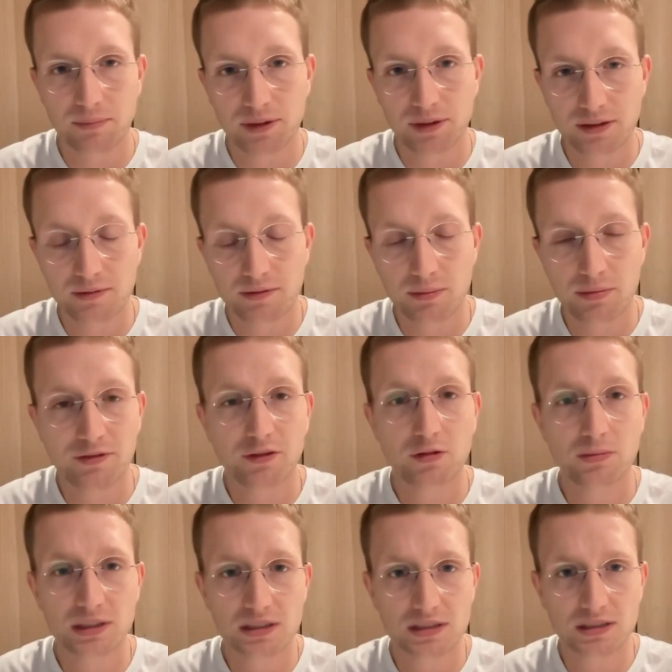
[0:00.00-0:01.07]
the
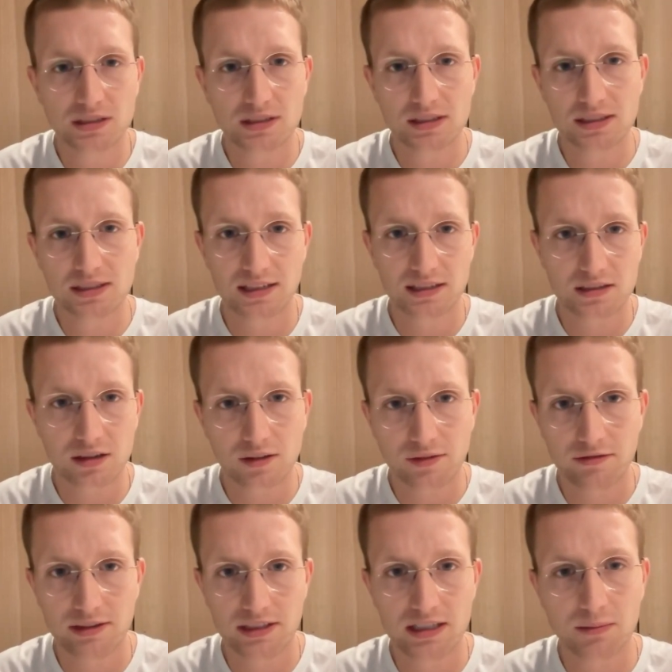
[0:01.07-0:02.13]
performance and success of
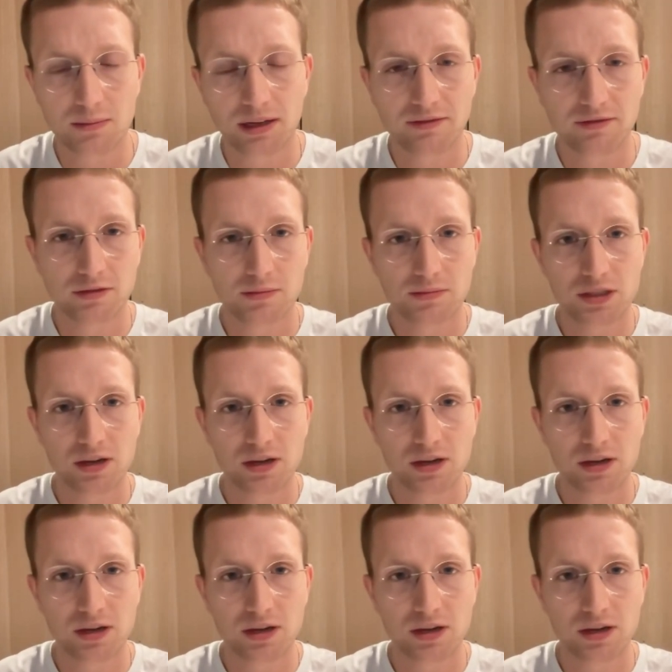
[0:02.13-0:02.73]
the resale platform.